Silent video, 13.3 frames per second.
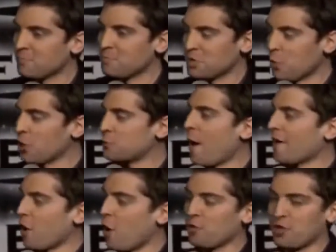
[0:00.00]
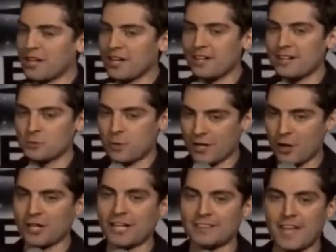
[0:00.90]
But the worst part of the whole thing is when I
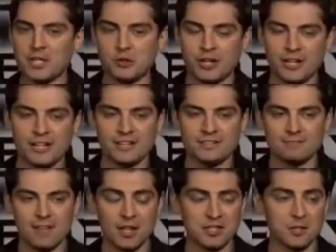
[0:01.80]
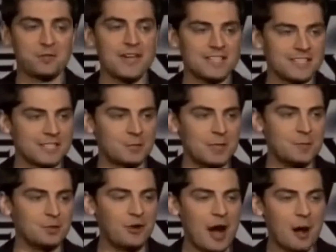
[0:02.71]
go to get that drink and I look at the faces of the
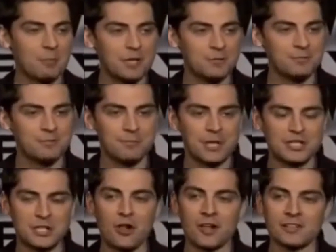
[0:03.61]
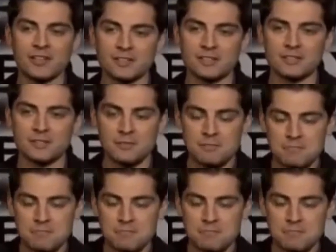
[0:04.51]
people around me, because they're all like this.